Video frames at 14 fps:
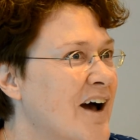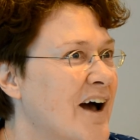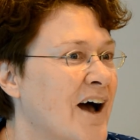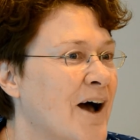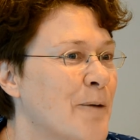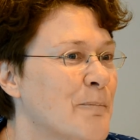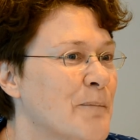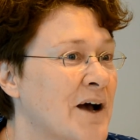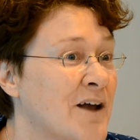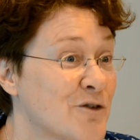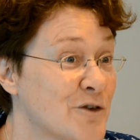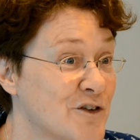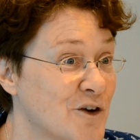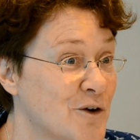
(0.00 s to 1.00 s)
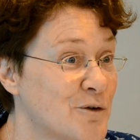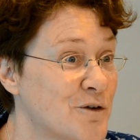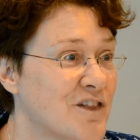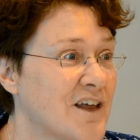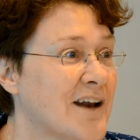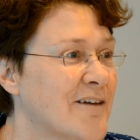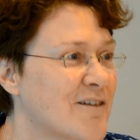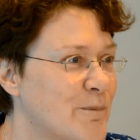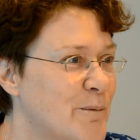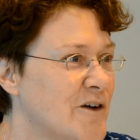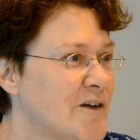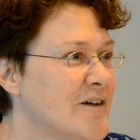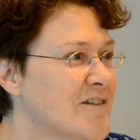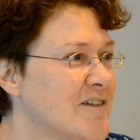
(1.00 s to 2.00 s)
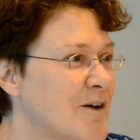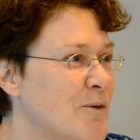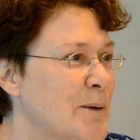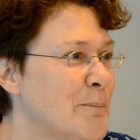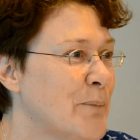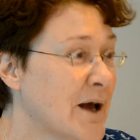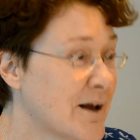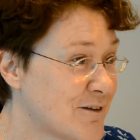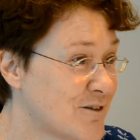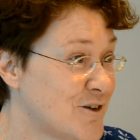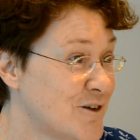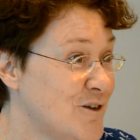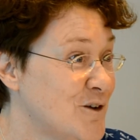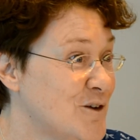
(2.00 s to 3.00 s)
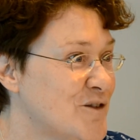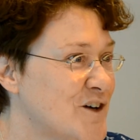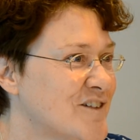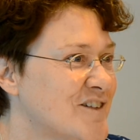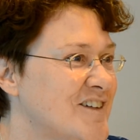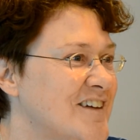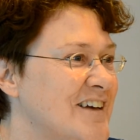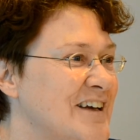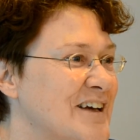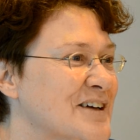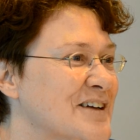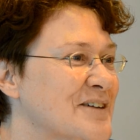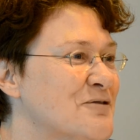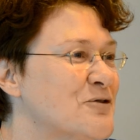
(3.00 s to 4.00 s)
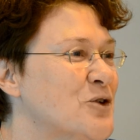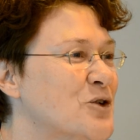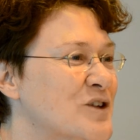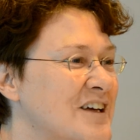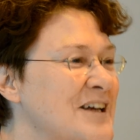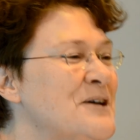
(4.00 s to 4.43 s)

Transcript: as a result of that experience, I went back to university at 40